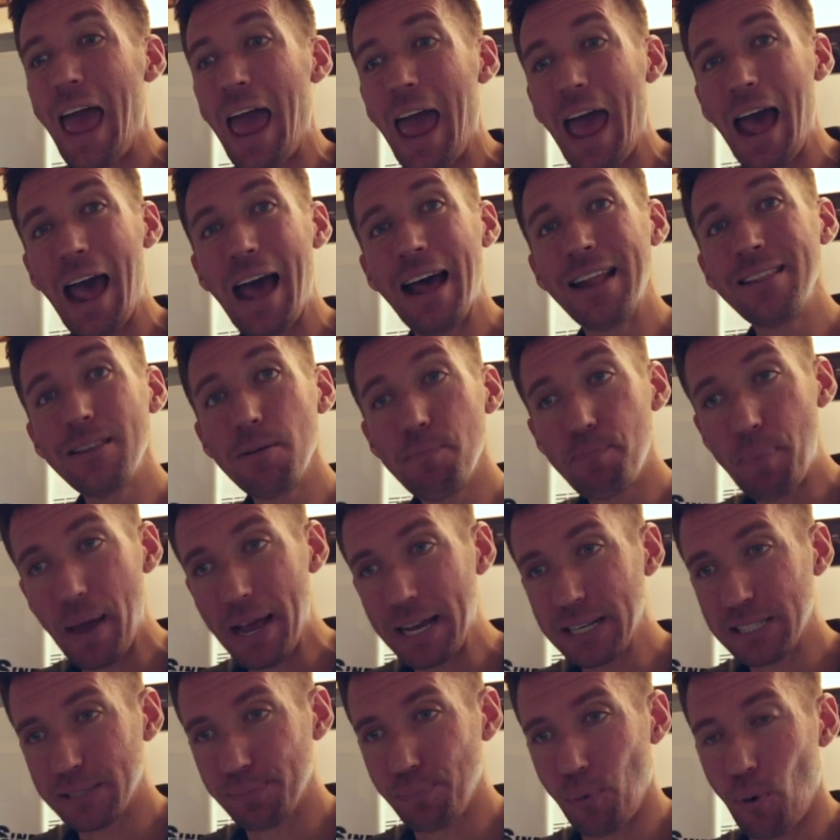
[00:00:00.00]
and the
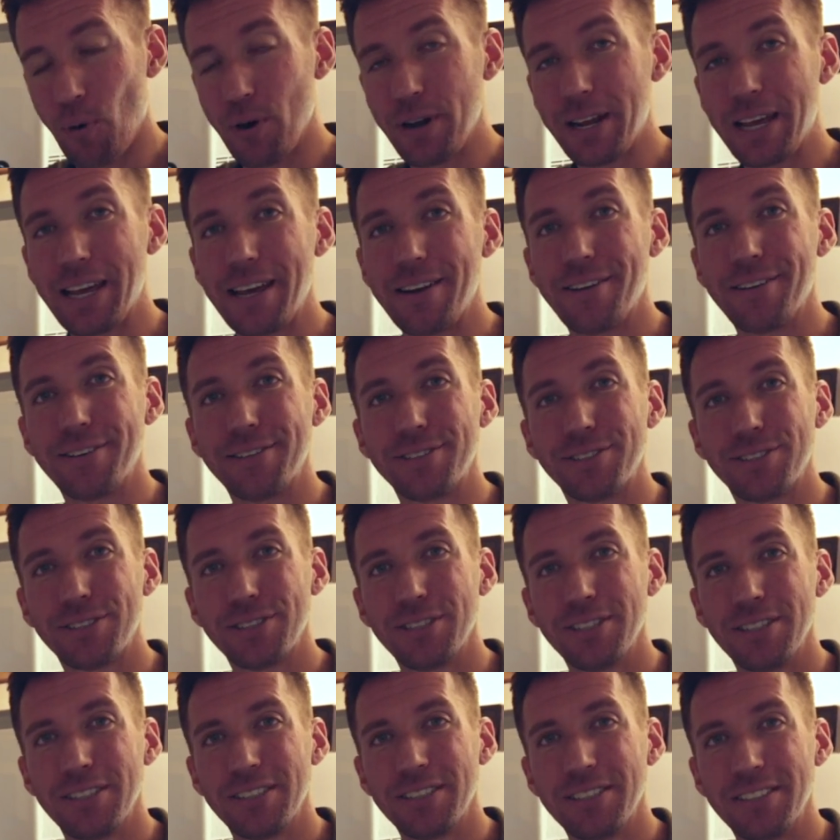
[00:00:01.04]
baseboard
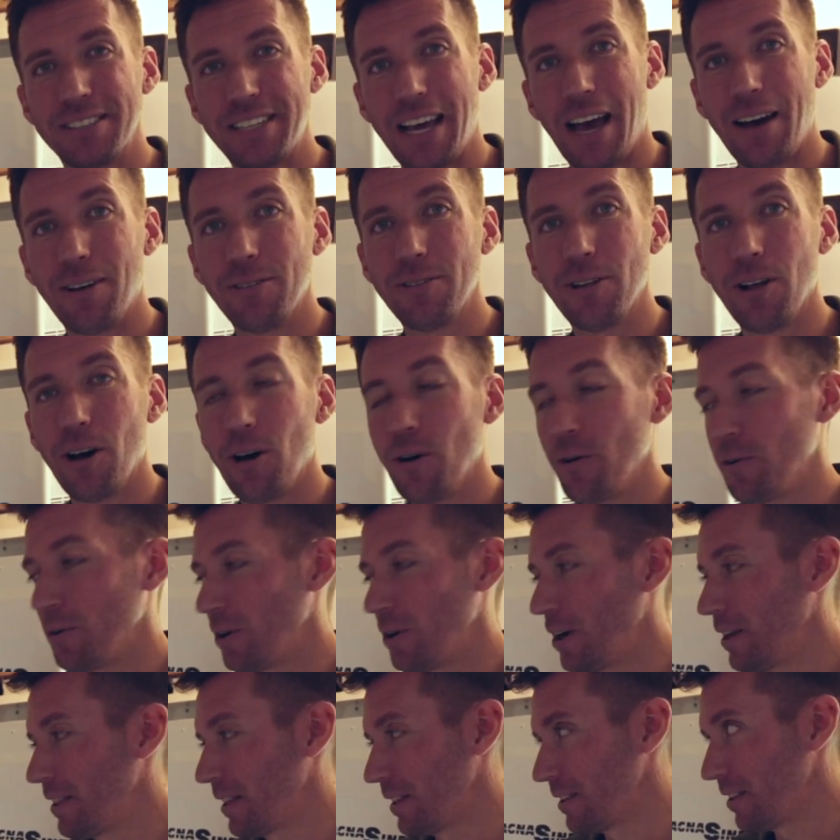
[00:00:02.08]
heaters down low
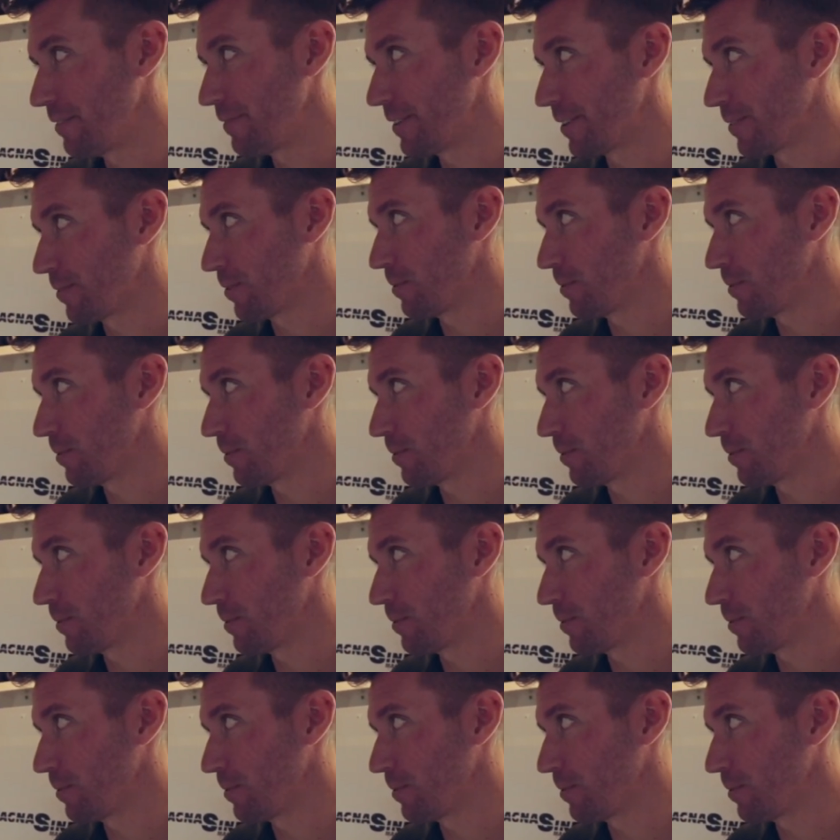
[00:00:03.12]
in the living